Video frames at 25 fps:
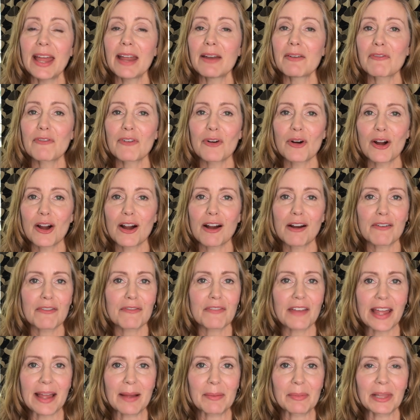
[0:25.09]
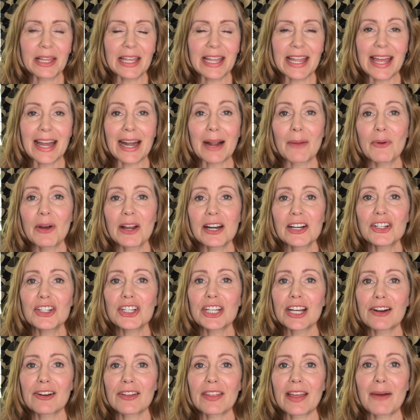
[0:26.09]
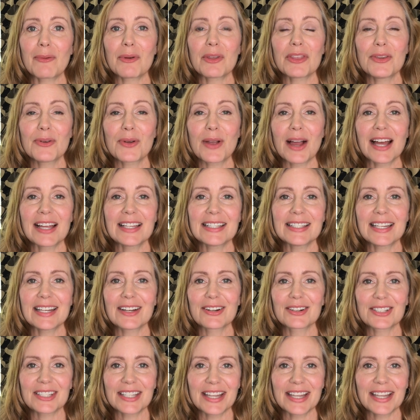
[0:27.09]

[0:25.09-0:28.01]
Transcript: and for our family, and I wanna share that with you guys here